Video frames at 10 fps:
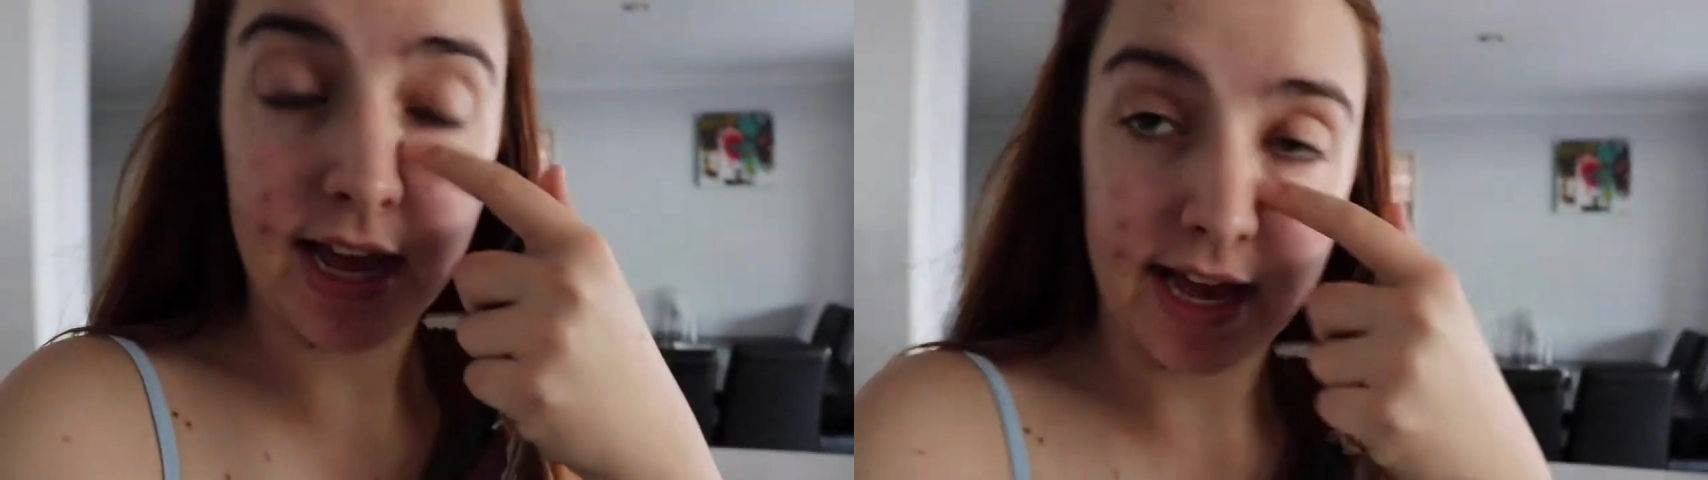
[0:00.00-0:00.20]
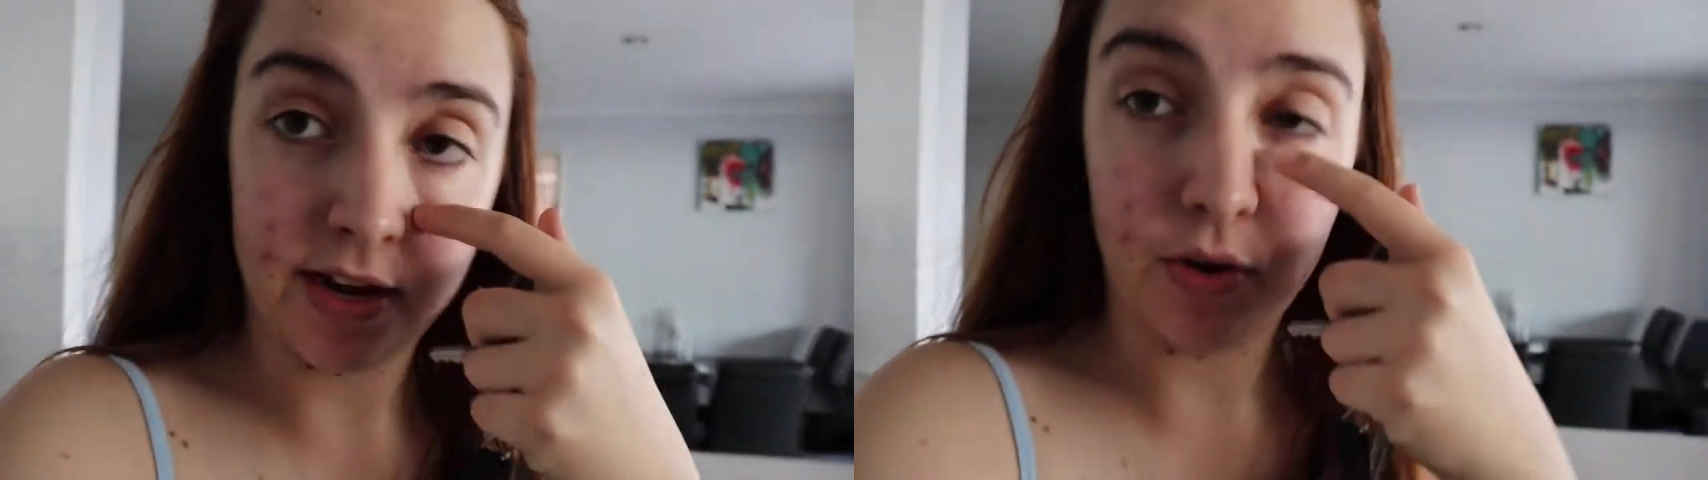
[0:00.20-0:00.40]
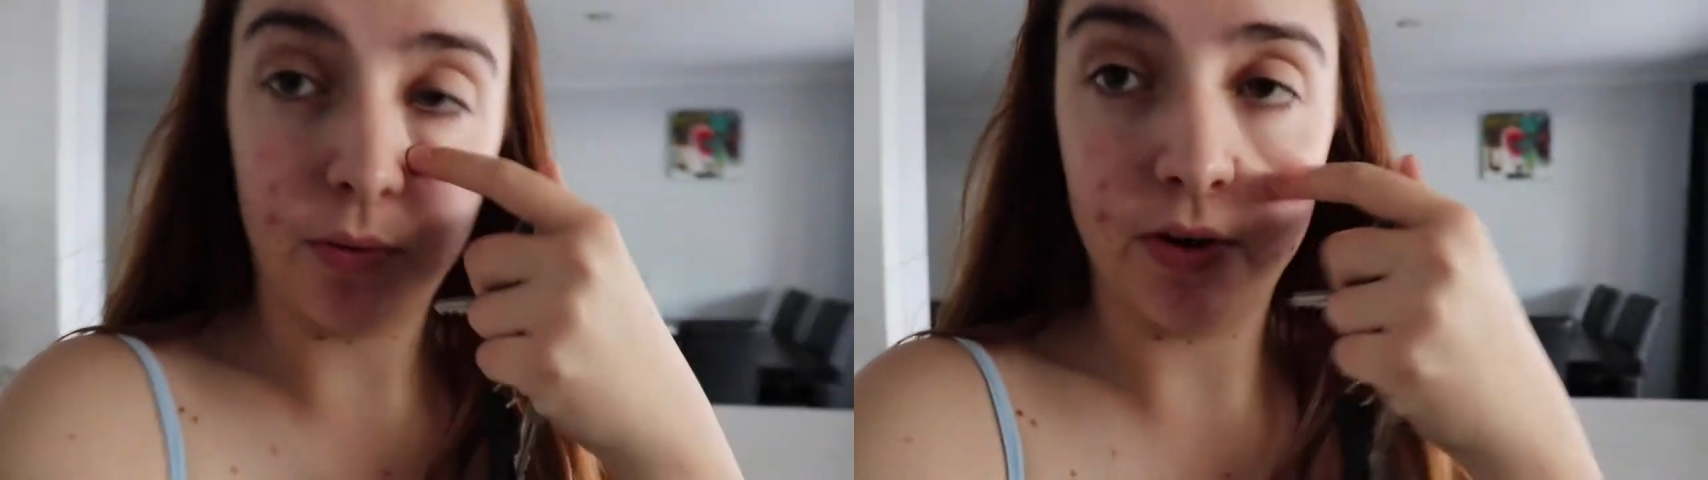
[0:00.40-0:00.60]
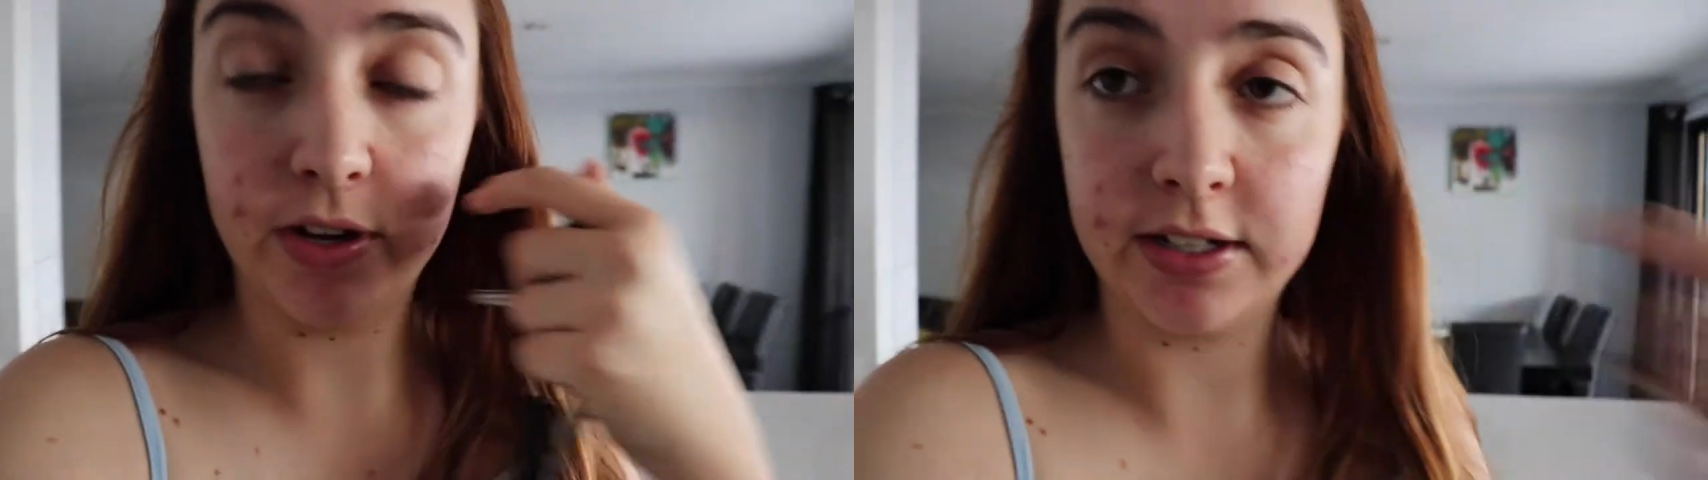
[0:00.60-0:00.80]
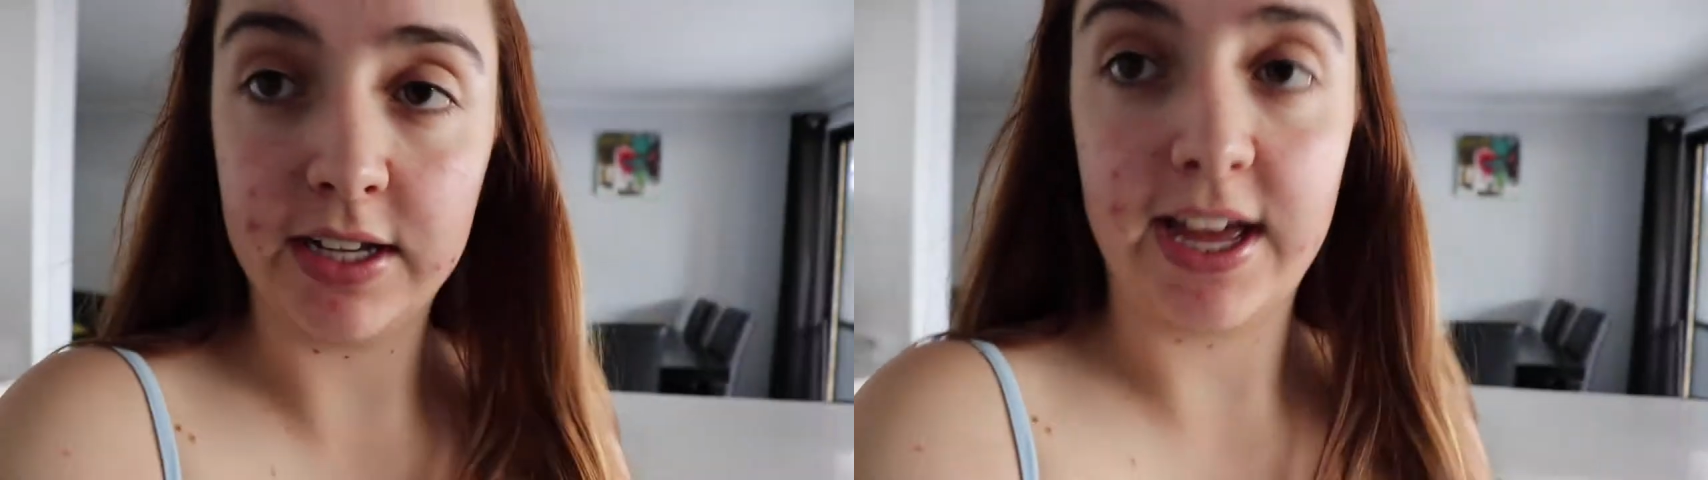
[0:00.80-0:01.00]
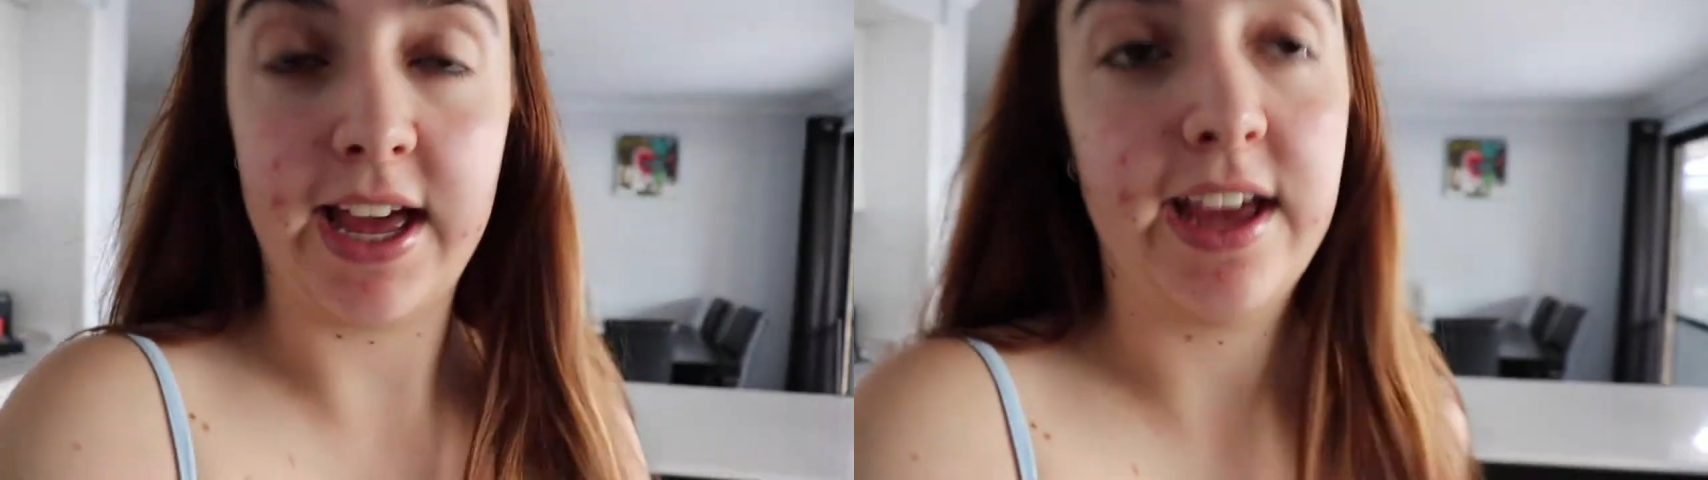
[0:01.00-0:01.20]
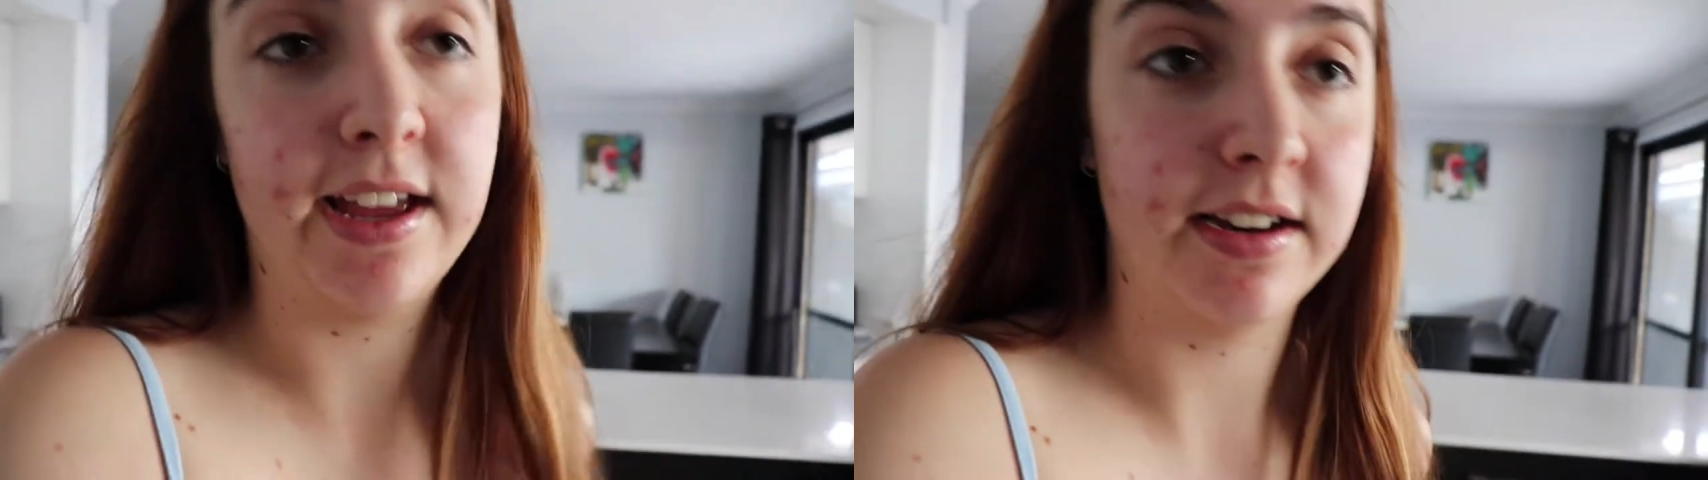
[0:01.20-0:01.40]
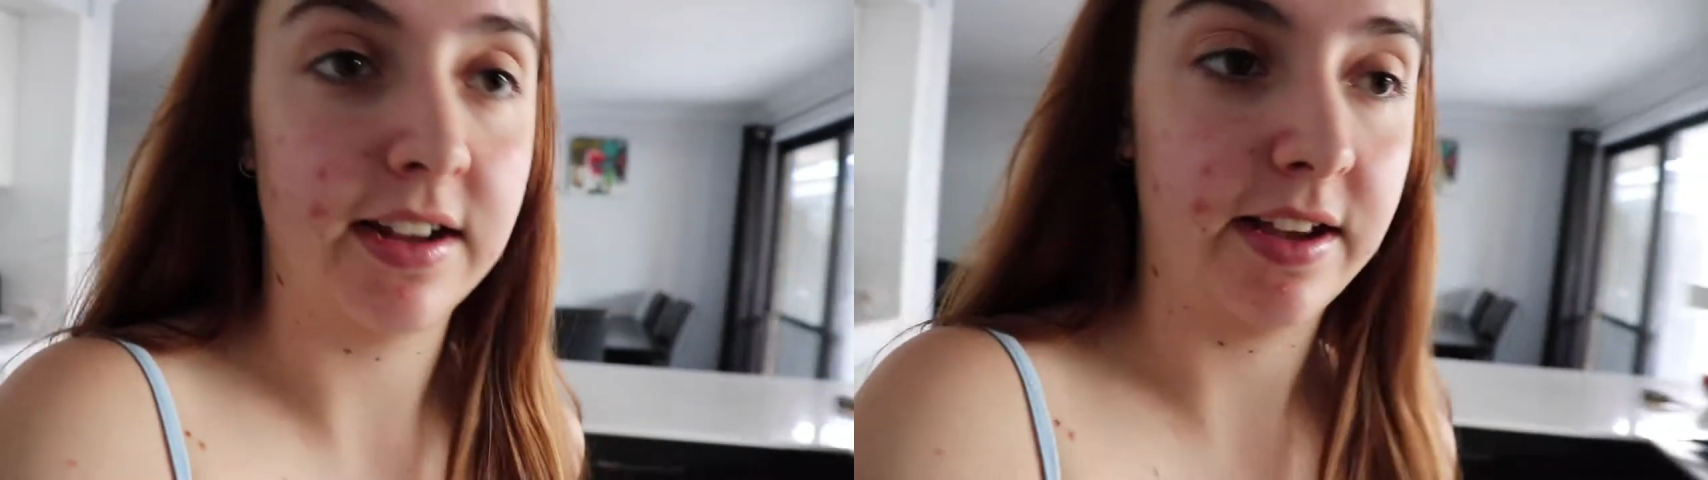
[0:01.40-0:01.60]
at her work,
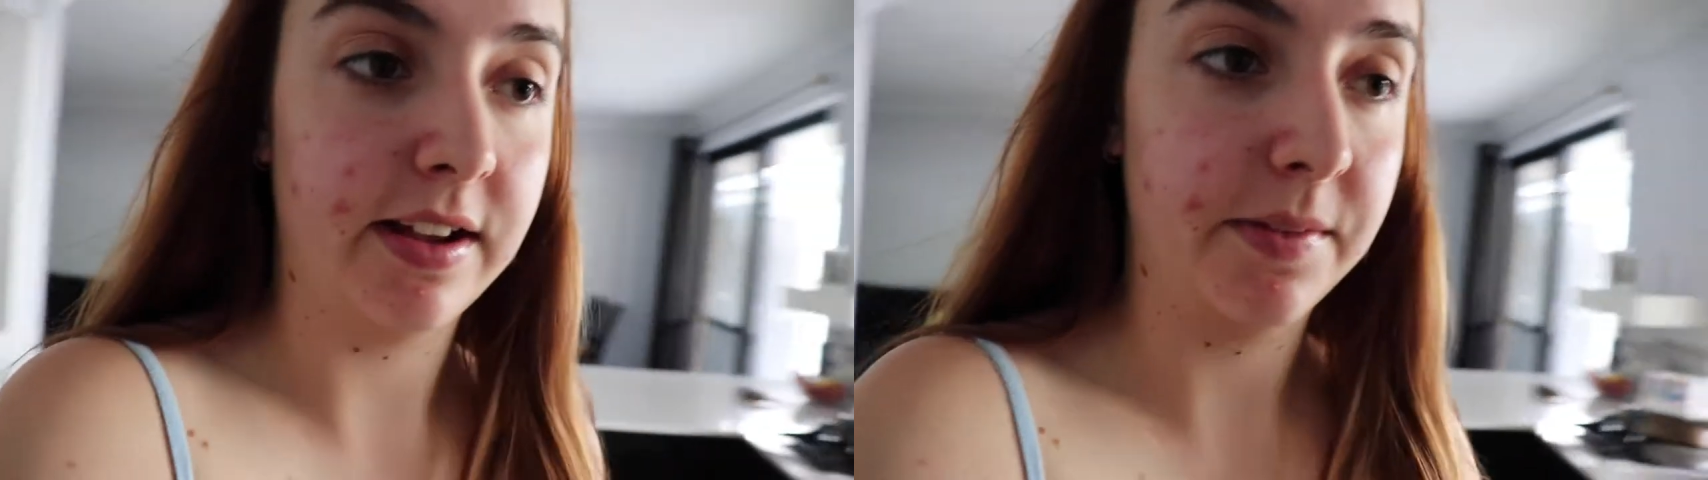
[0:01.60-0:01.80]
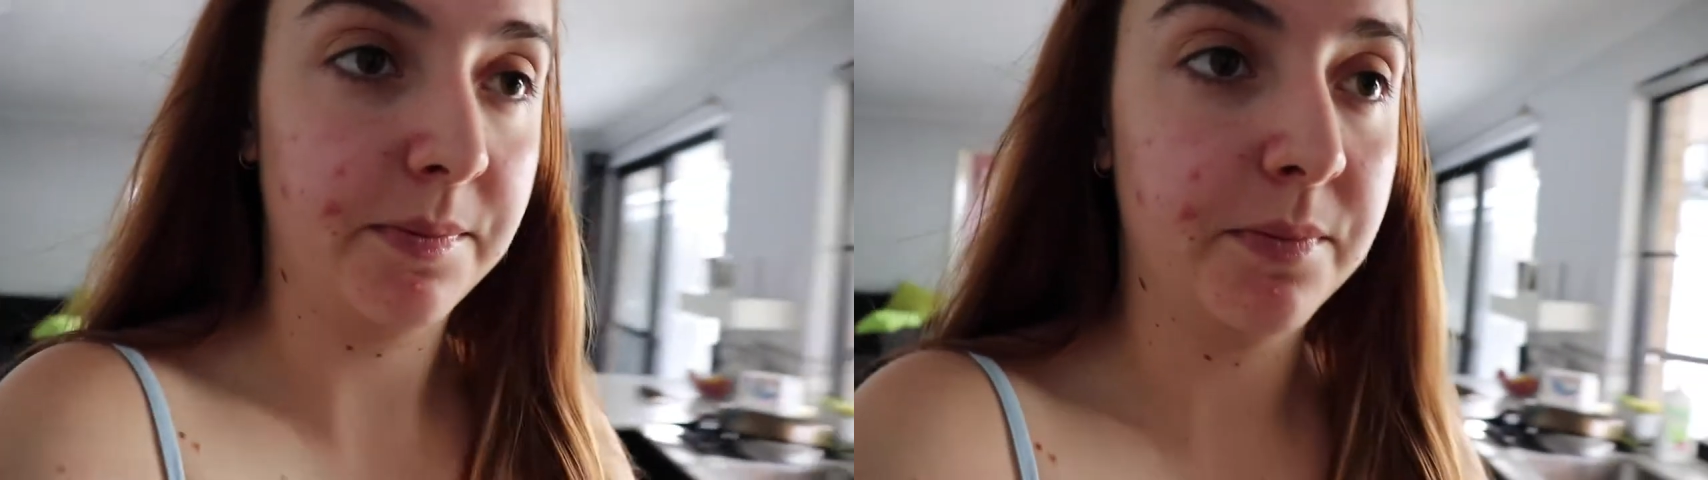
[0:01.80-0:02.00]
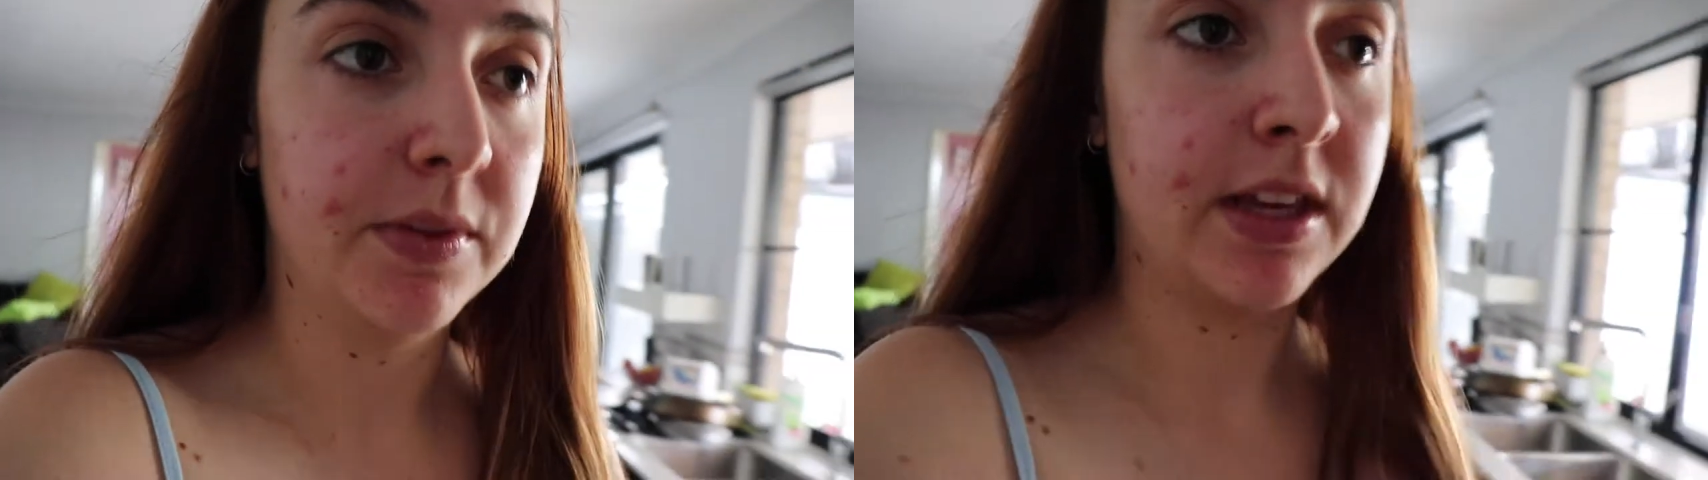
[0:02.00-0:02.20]
and